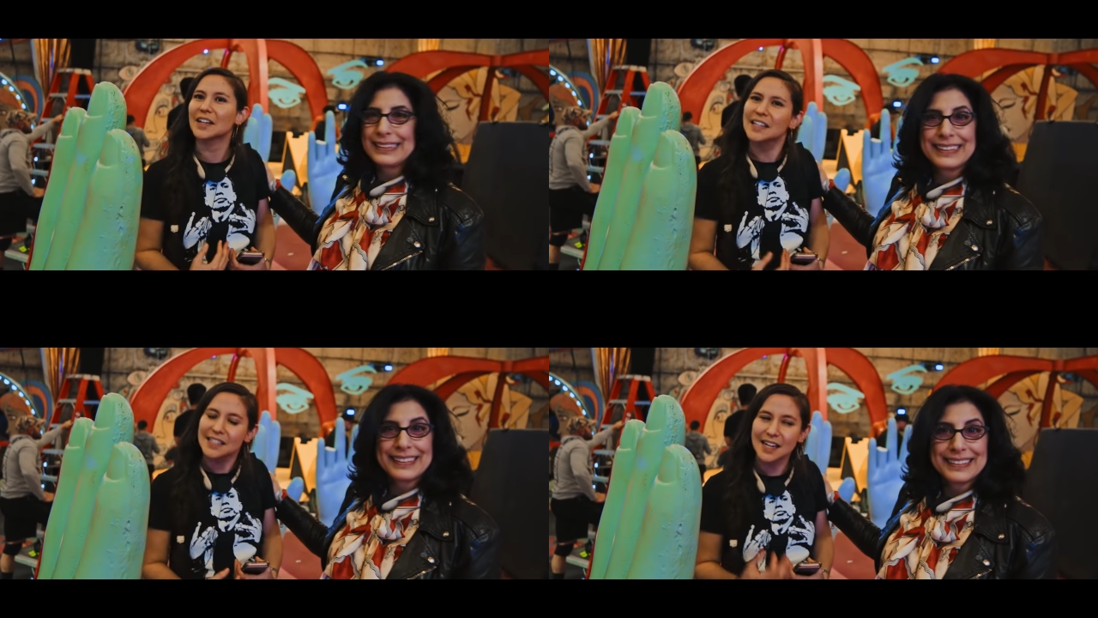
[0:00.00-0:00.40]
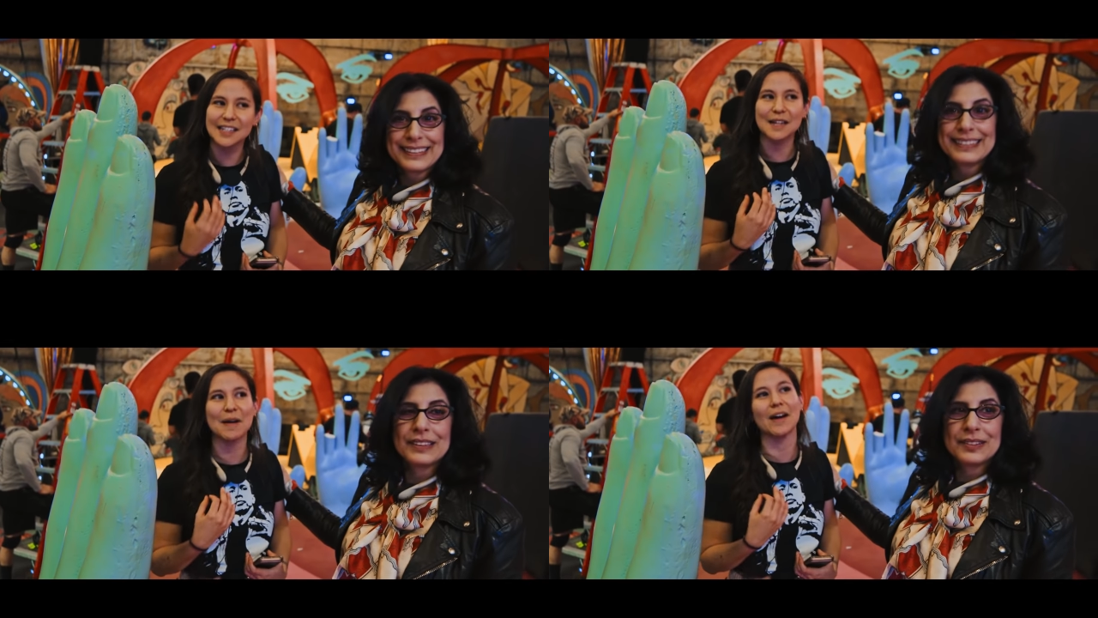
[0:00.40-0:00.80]
Speaker 1: This, I
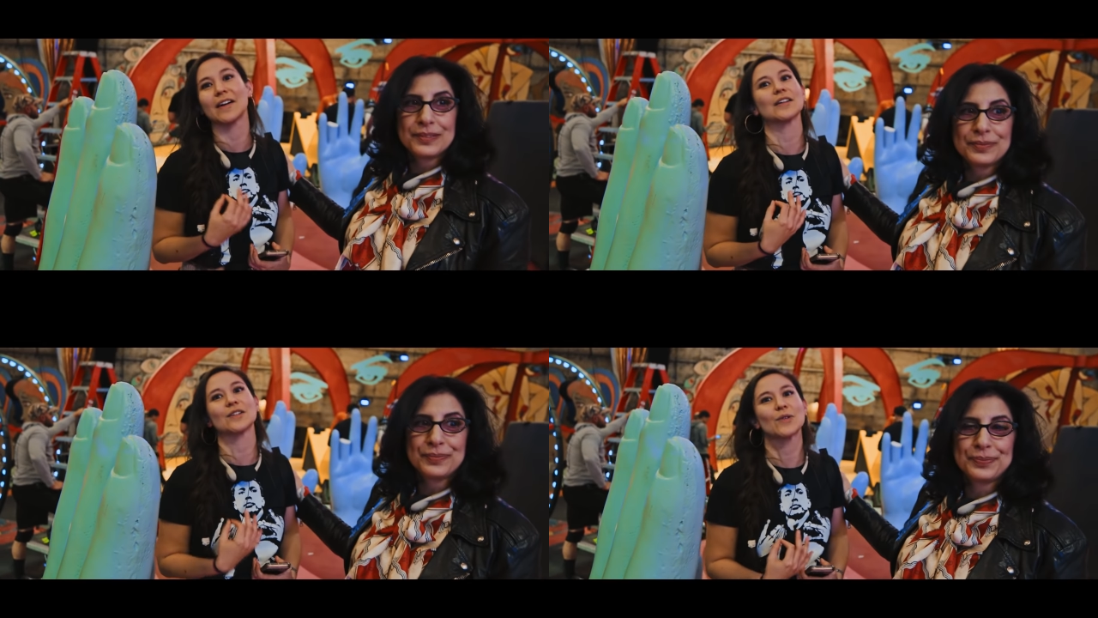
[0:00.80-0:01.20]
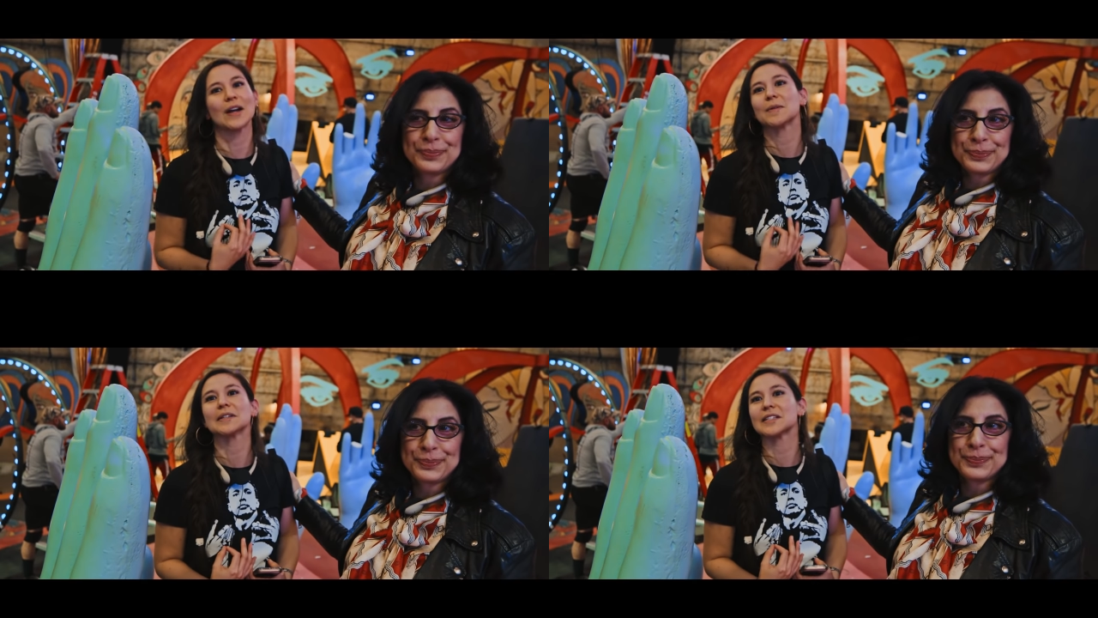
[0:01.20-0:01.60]
take my art
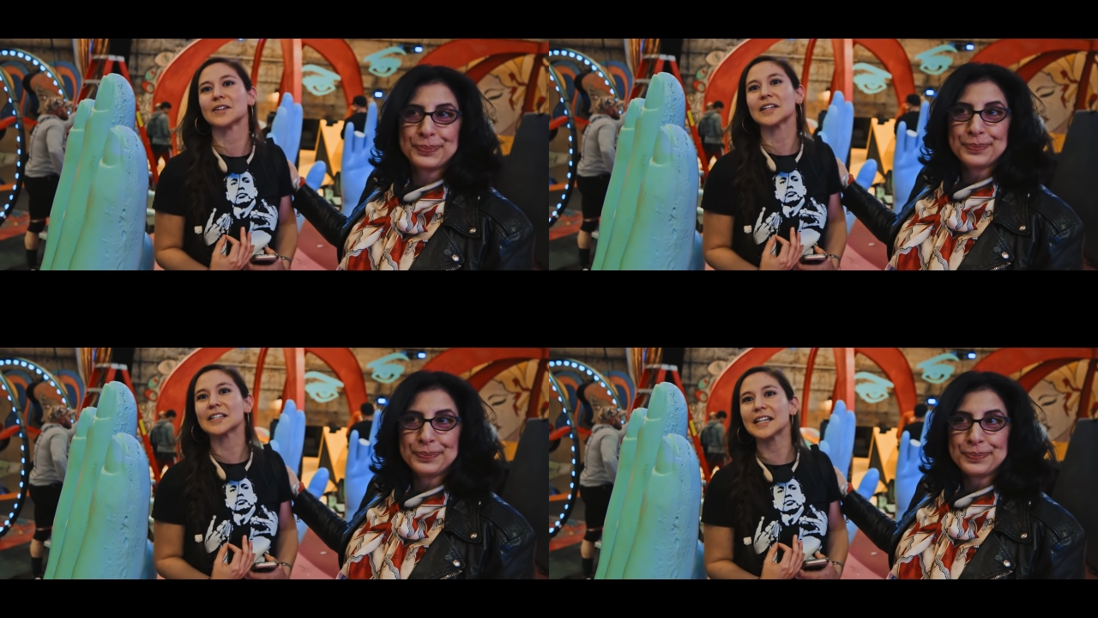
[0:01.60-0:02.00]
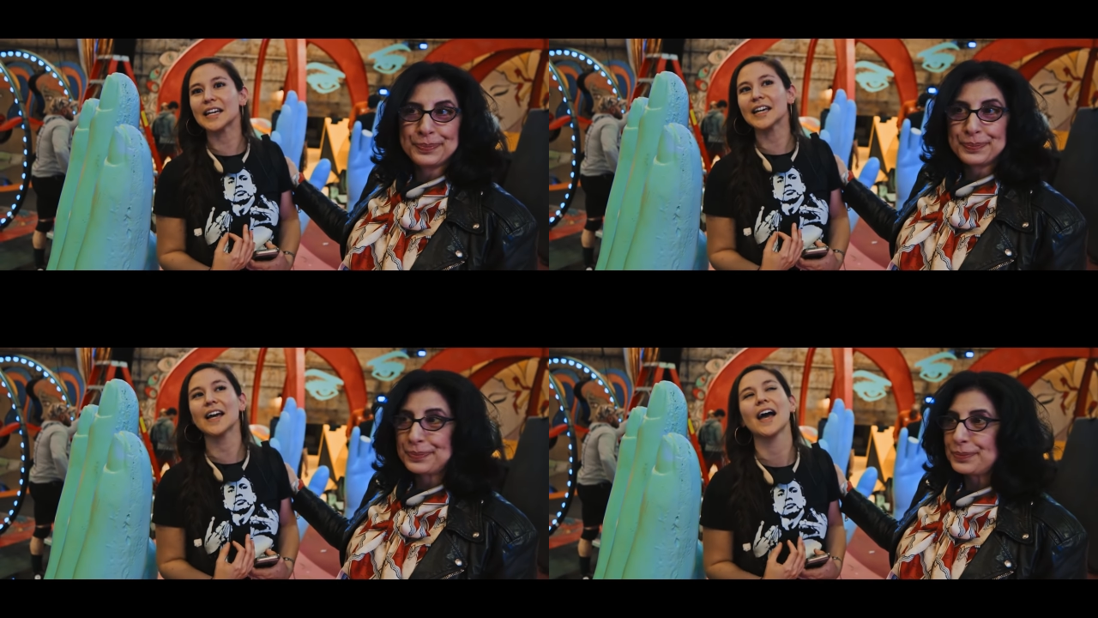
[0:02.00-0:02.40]
incredibly
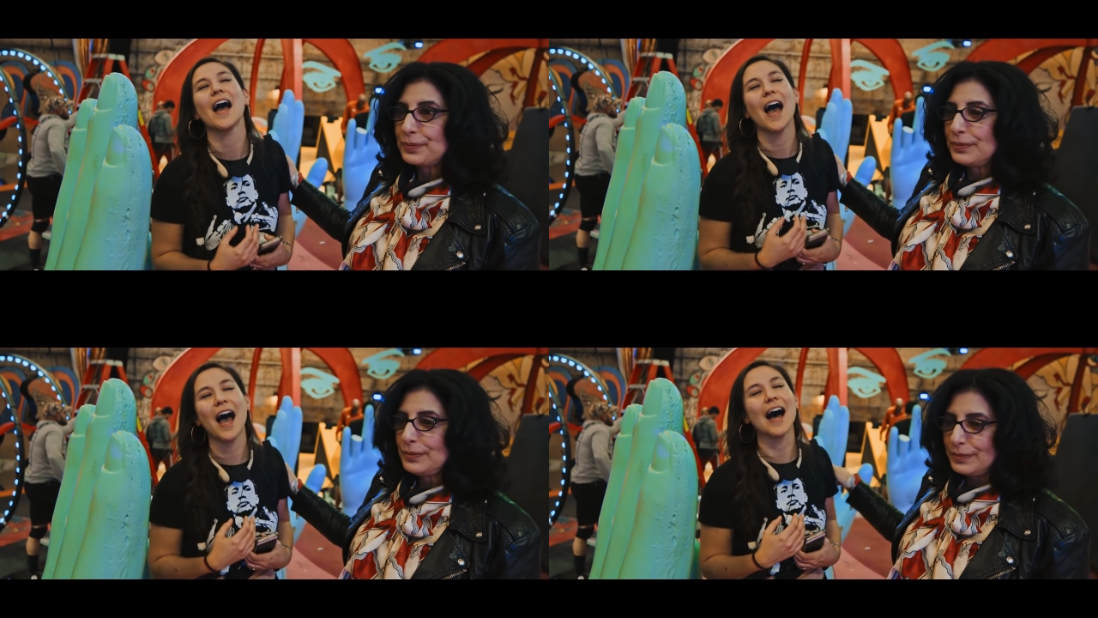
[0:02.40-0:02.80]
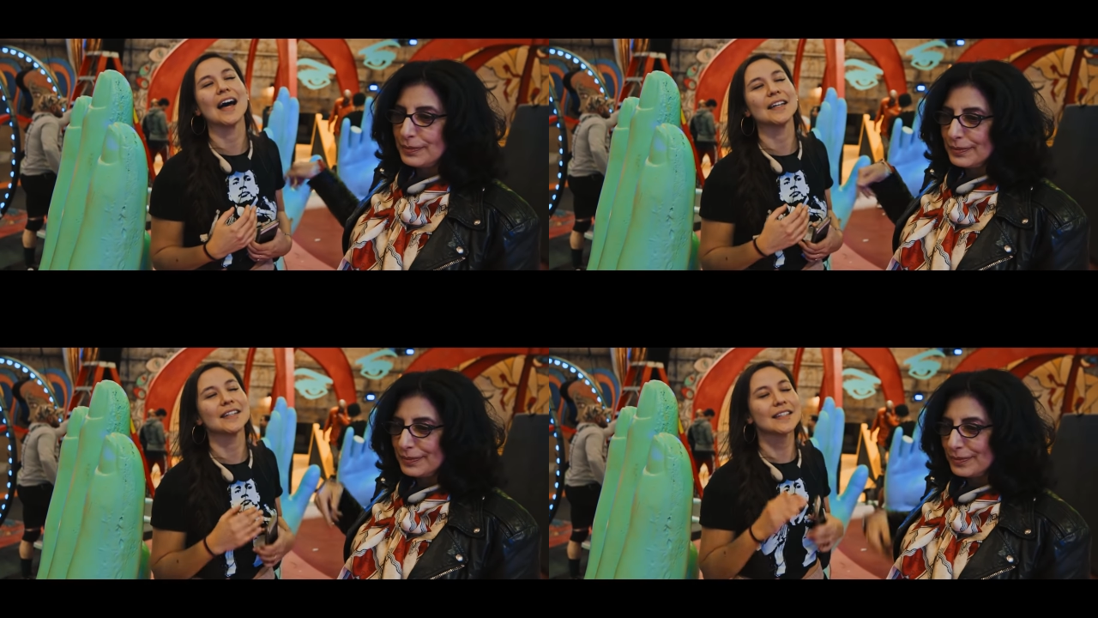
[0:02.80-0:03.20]
seriously,
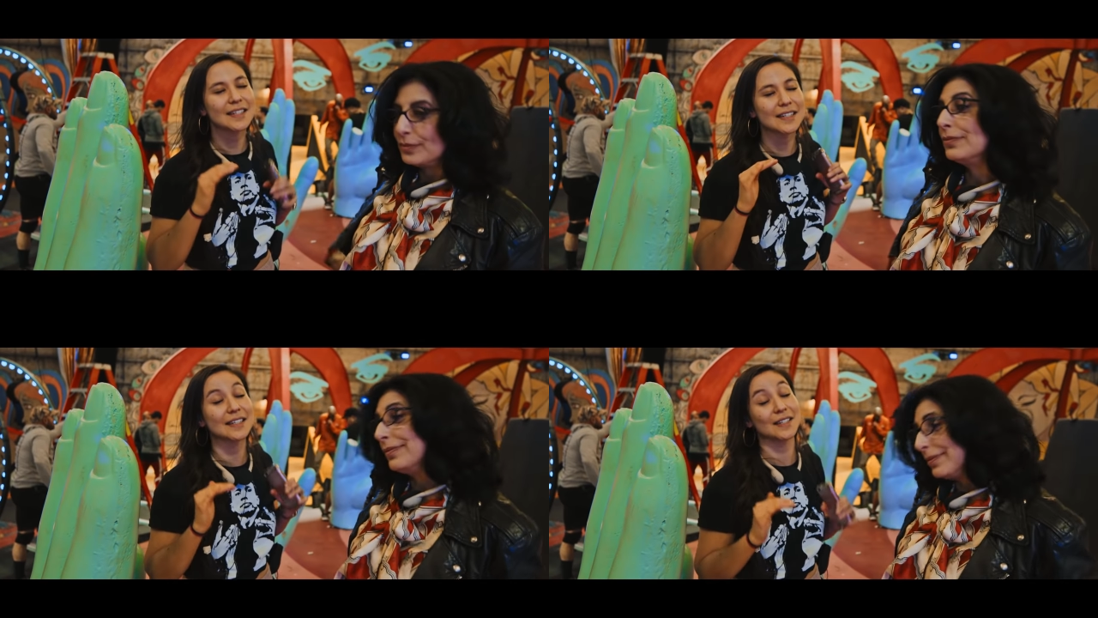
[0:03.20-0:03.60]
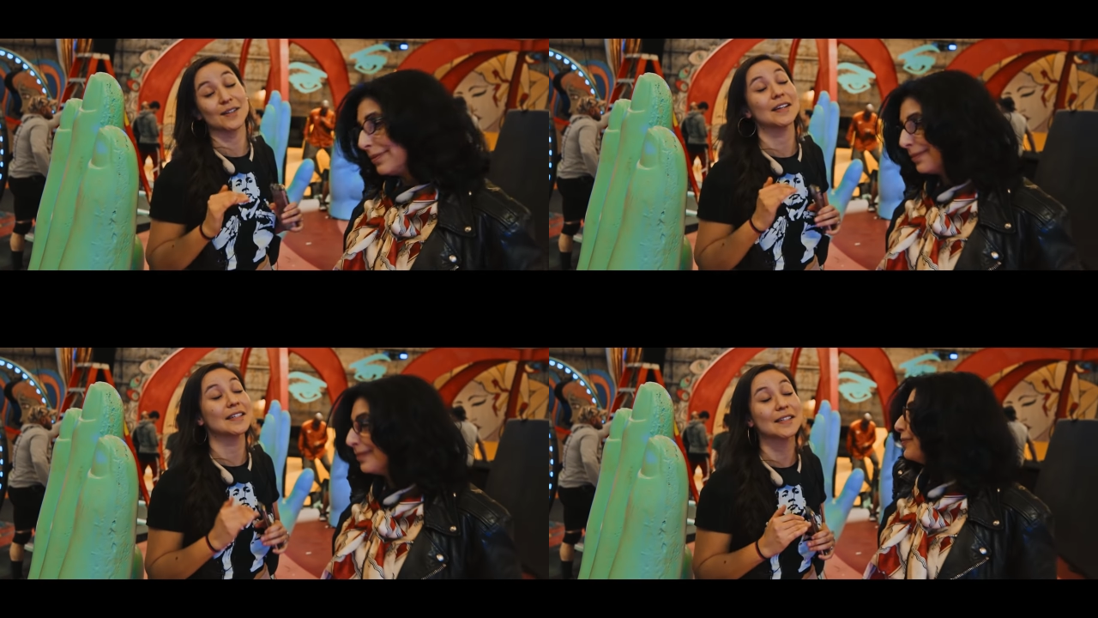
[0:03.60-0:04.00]
and this is a
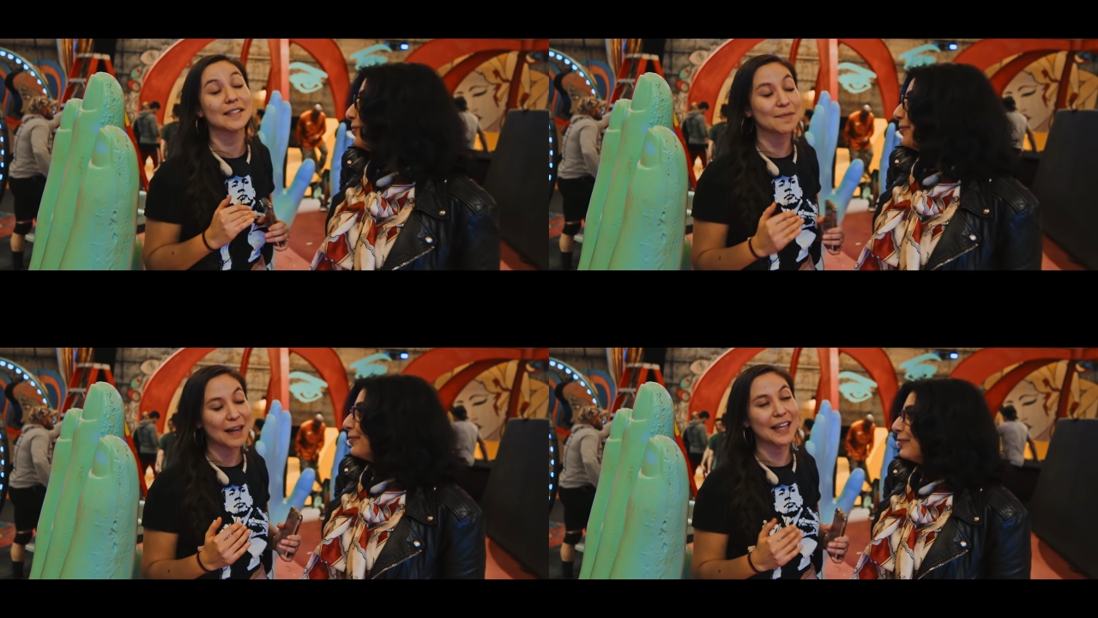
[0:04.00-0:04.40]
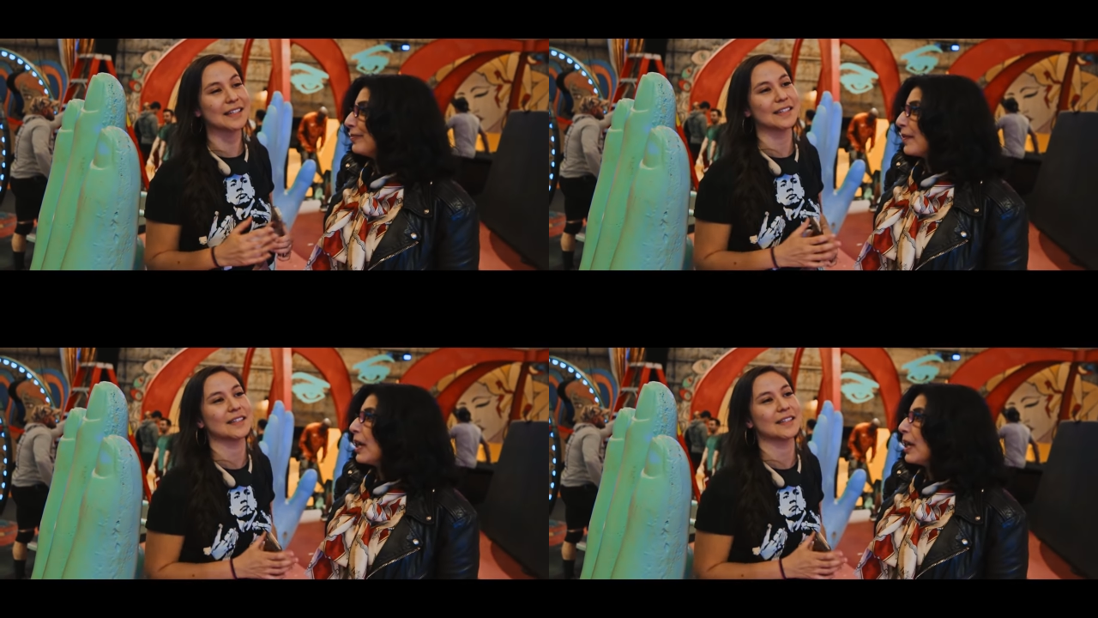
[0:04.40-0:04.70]
serious place.